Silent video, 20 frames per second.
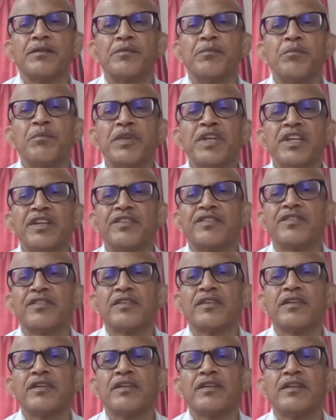
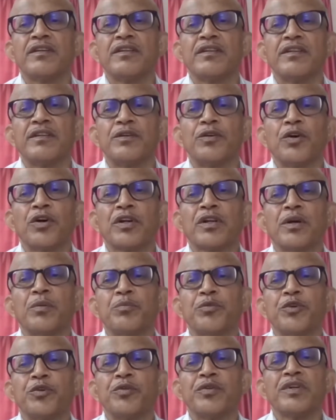meets your
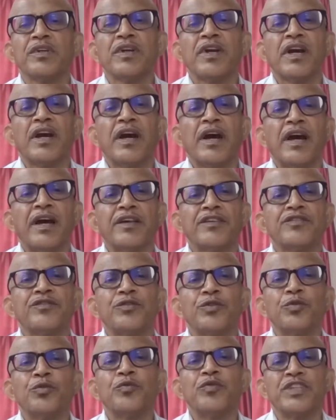computing as
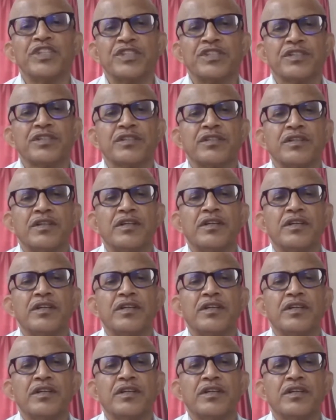you wish.